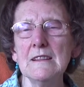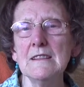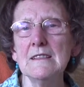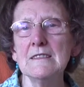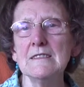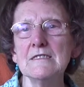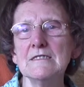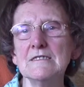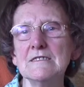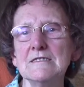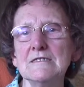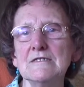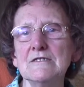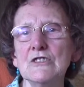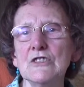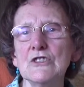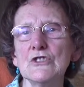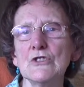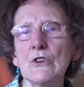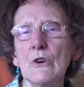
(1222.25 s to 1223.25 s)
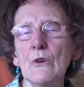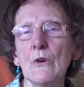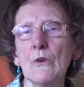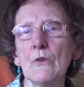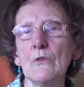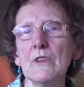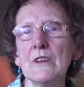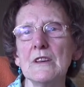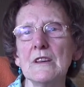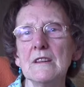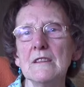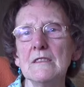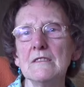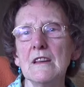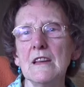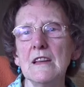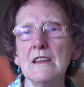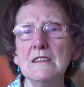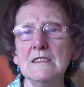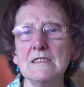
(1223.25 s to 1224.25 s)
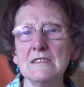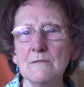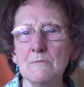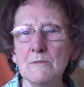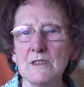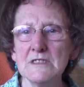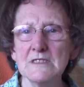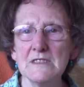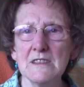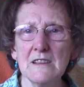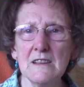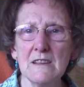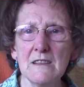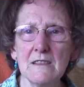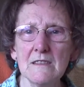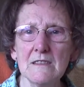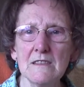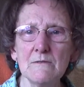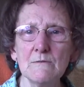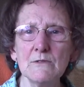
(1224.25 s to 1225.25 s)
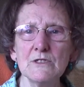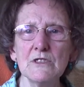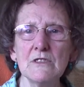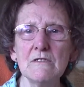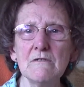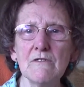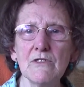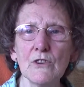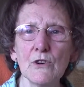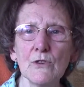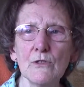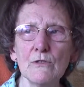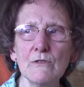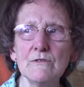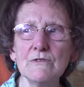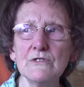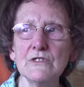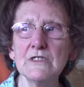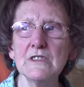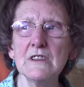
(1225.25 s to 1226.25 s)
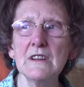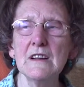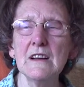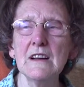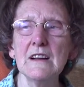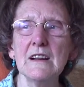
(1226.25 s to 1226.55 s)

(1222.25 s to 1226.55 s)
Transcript: and just all the intimacy that was involved.